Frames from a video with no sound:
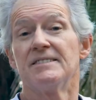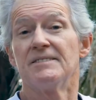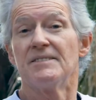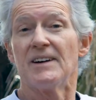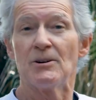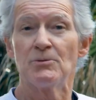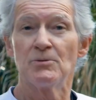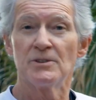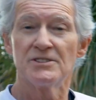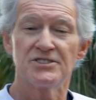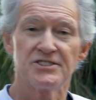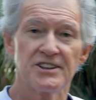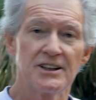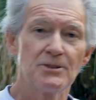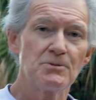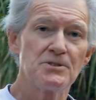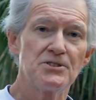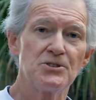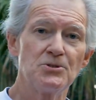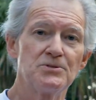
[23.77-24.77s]
I want to share
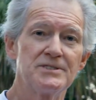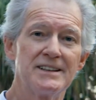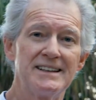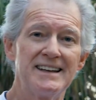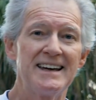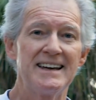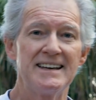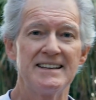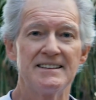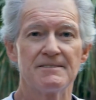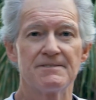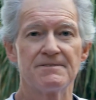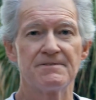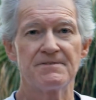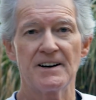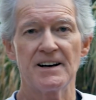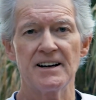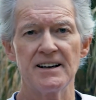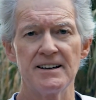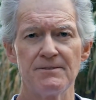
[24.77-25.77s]
with you today the
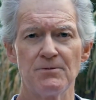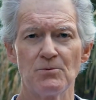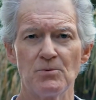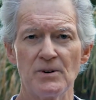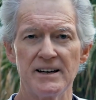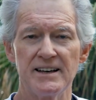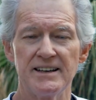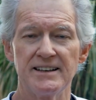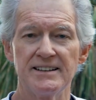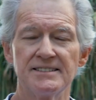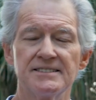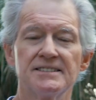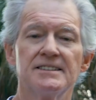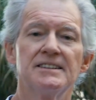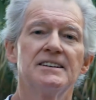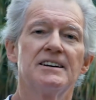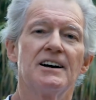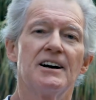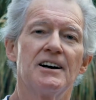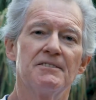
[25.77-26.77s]
5 ways
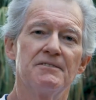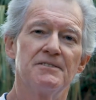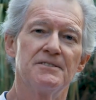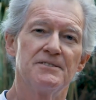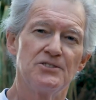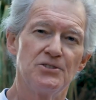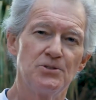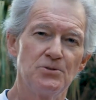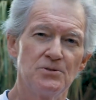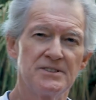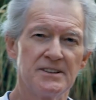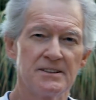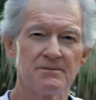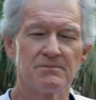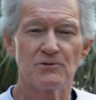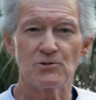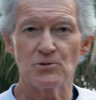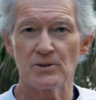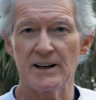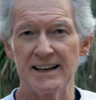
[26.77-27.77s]
of
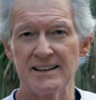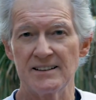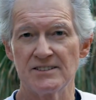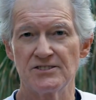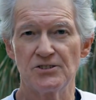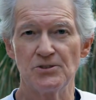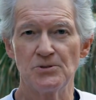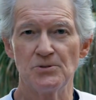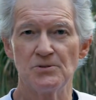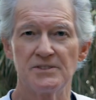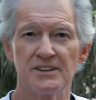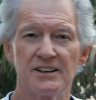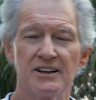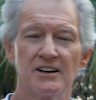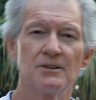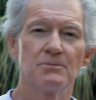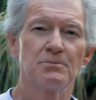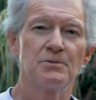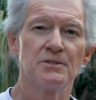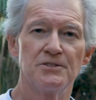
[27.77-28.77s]
using gratitude to
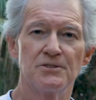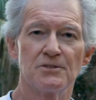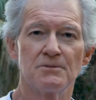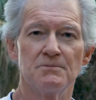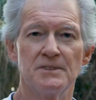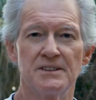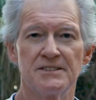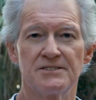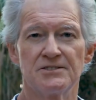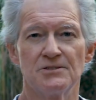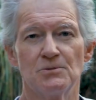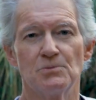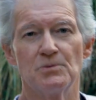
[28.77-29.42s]
help with your mental